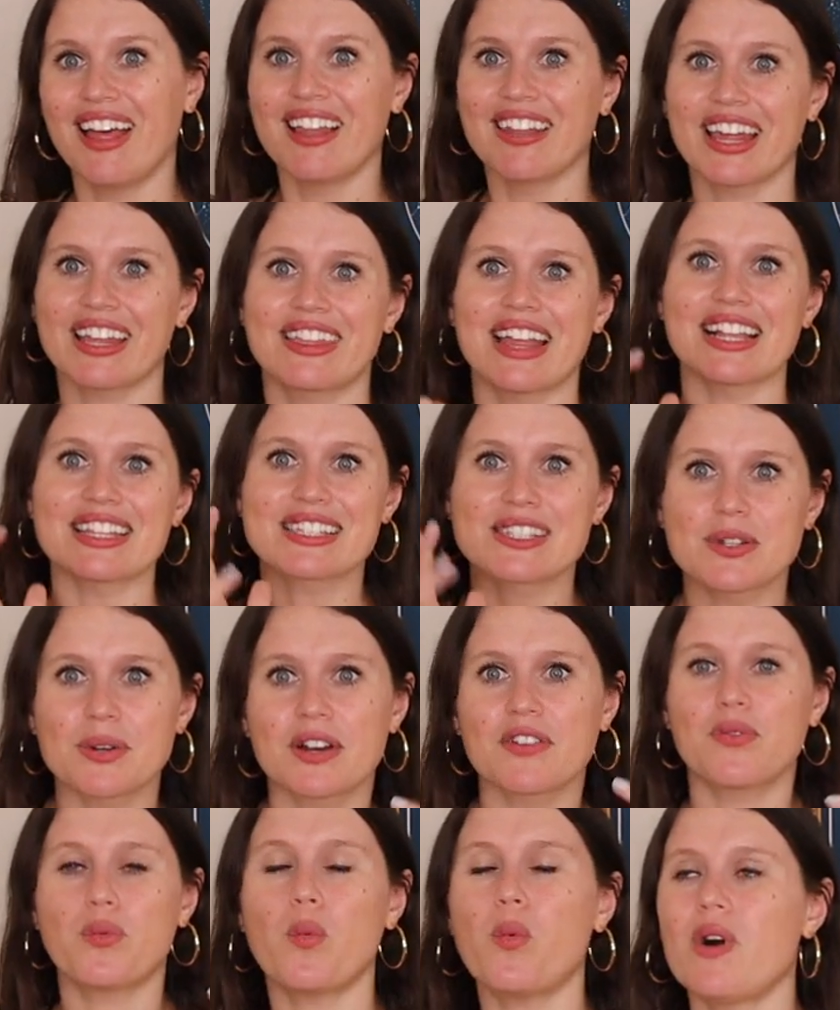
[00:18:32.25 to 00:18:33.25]
Like that's
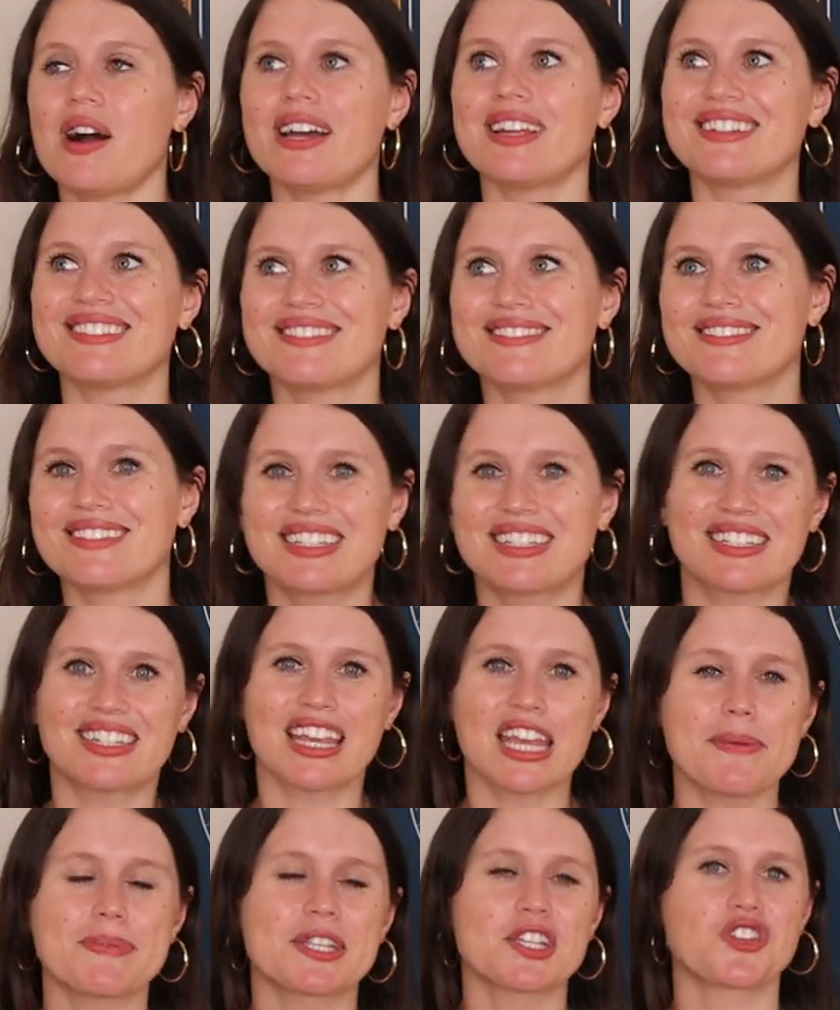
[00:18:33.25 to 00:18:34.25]
sort of what
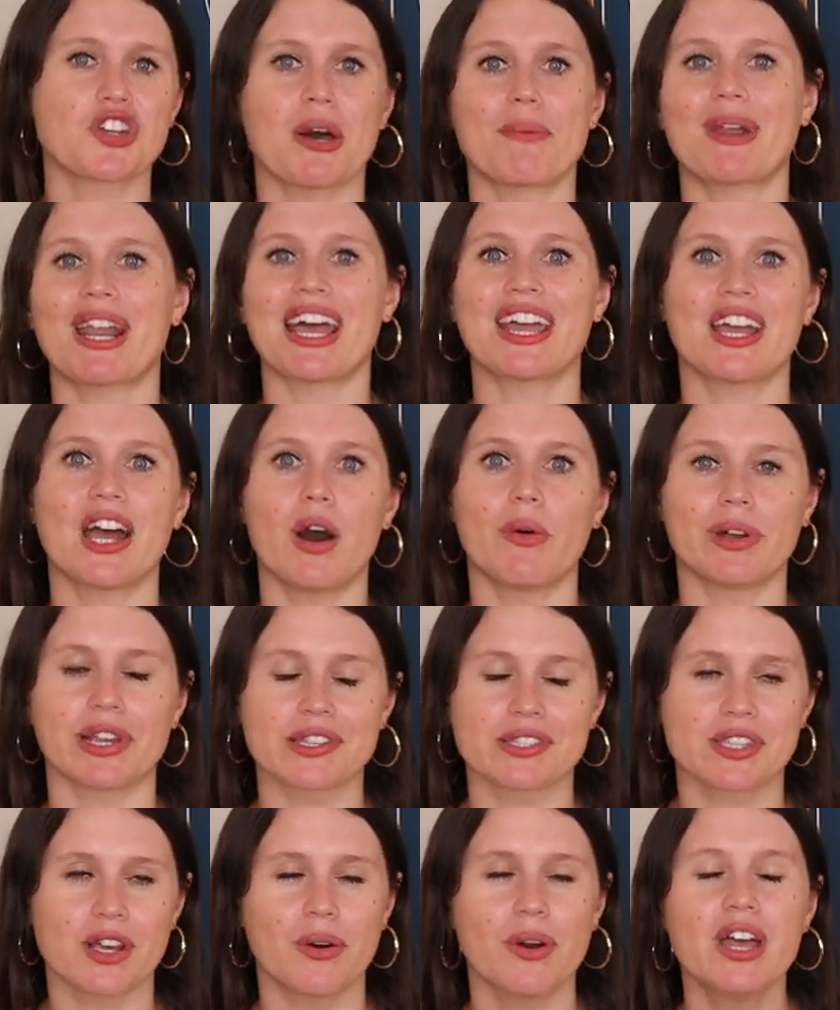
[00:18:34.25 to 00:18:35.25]
keeps a Gemini
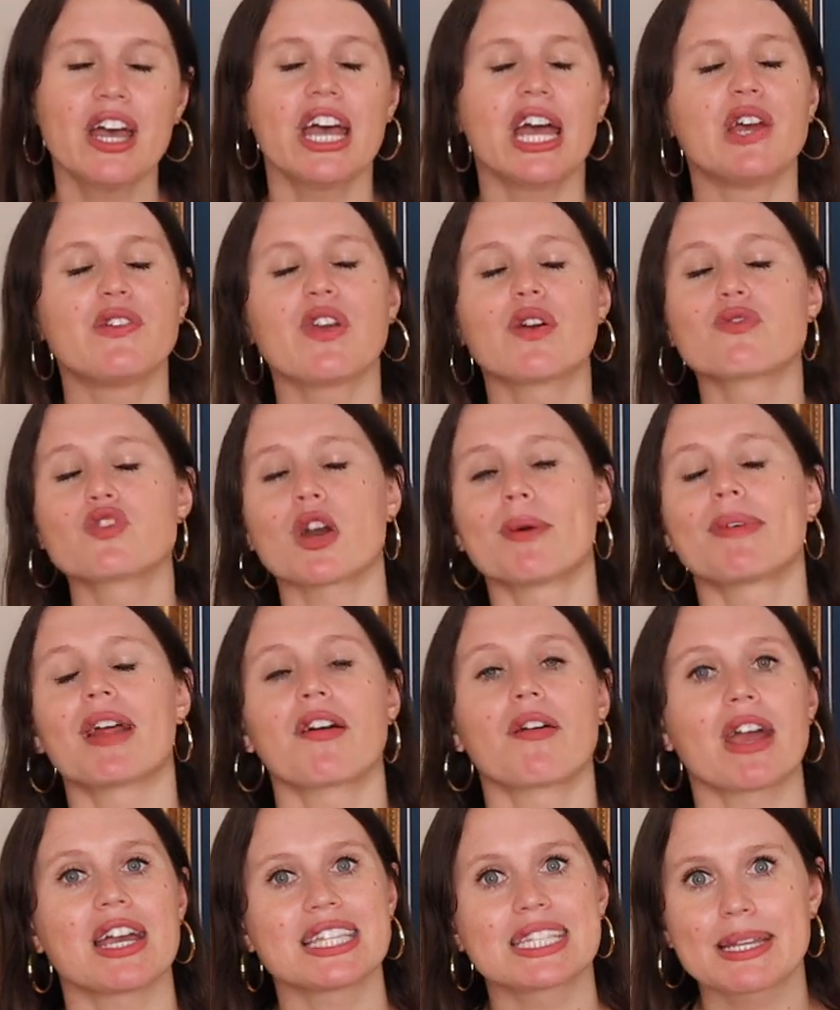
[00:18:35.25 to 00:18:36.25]
going. So if you have a
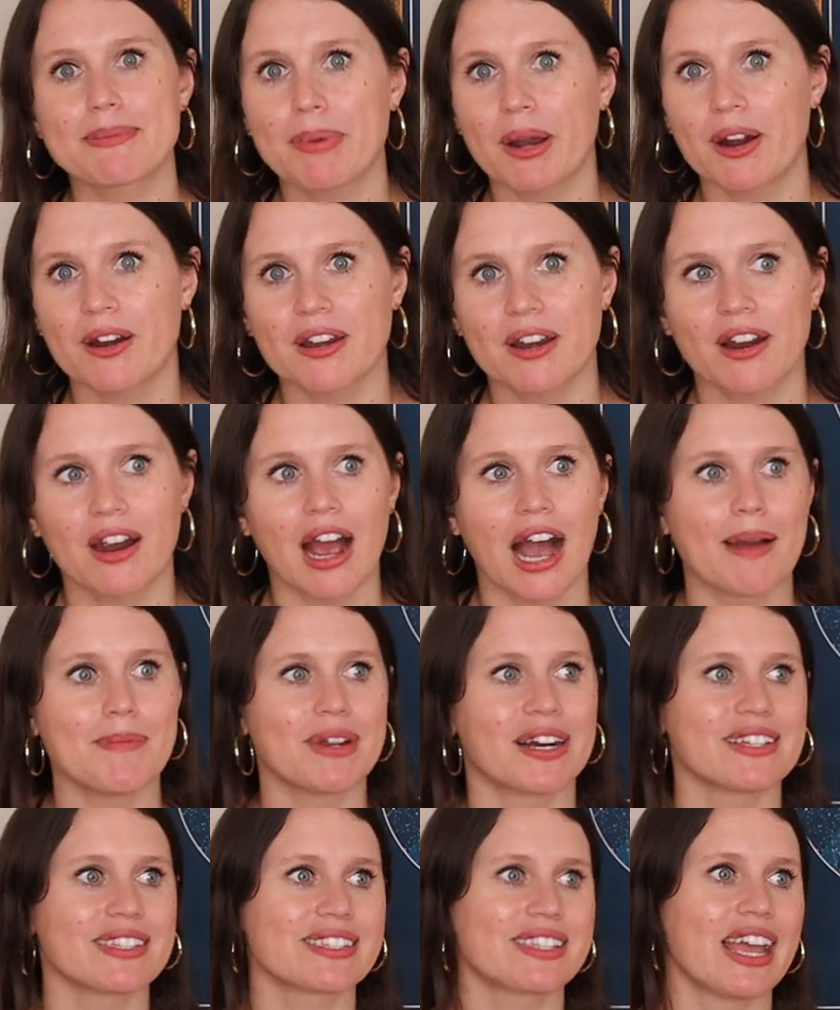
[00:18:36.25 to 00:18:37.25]
Gemini rising partner, I'm
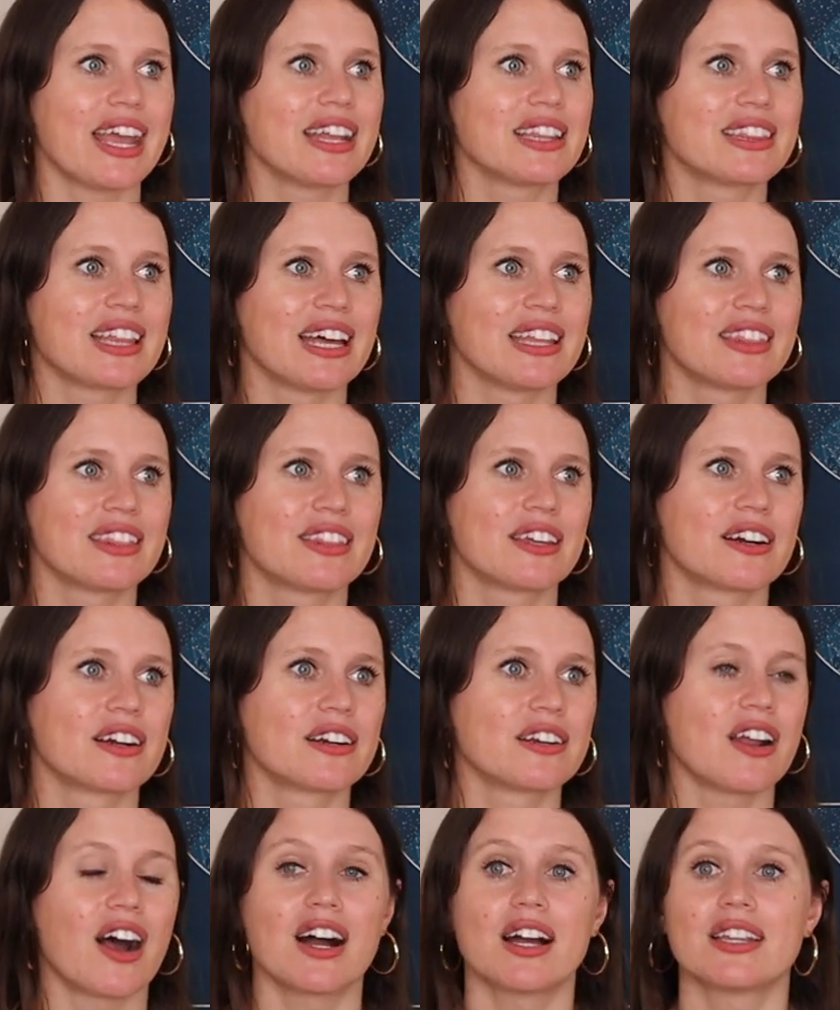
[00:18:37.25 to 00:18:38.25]
not saying that
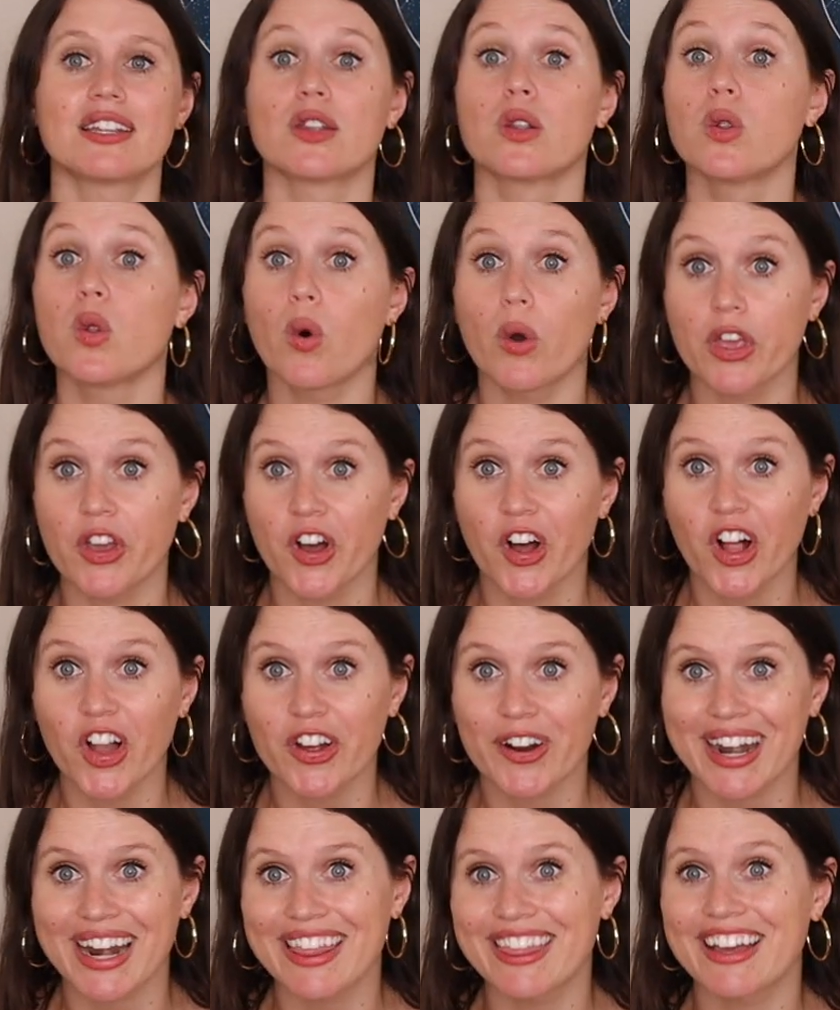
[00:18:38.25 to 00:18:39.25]
they're not loyal
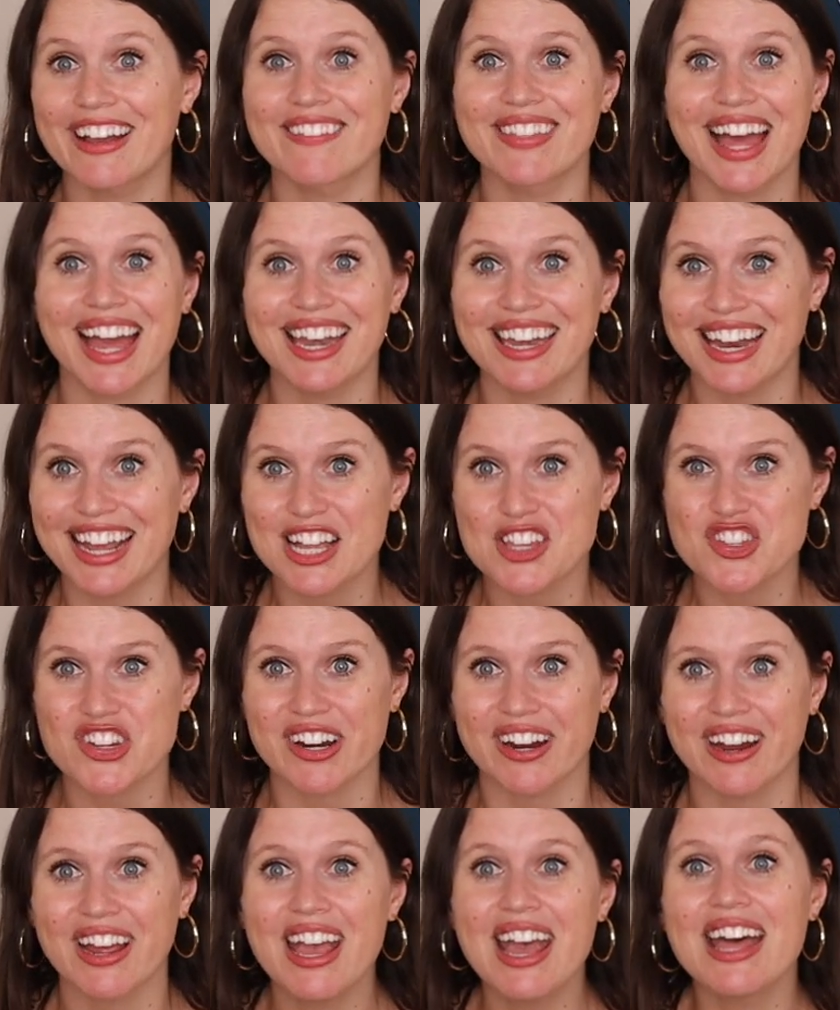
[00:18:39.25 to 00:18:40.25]
or anything of that
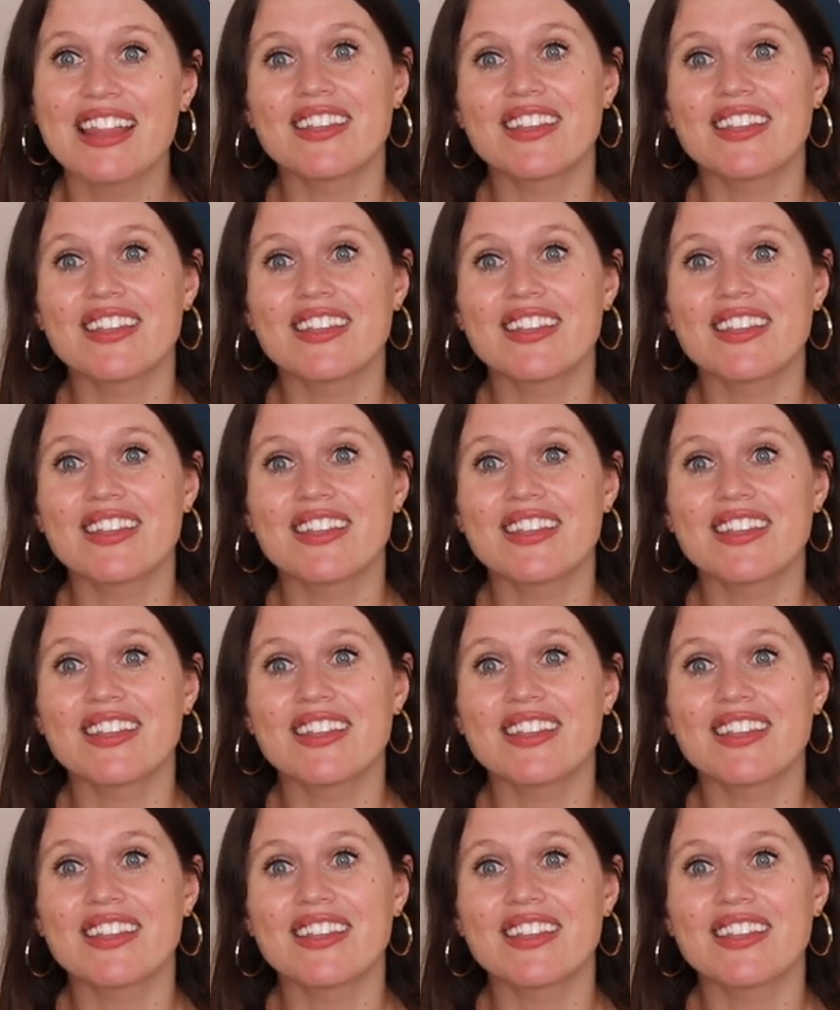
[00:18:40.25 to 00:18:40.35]
nature.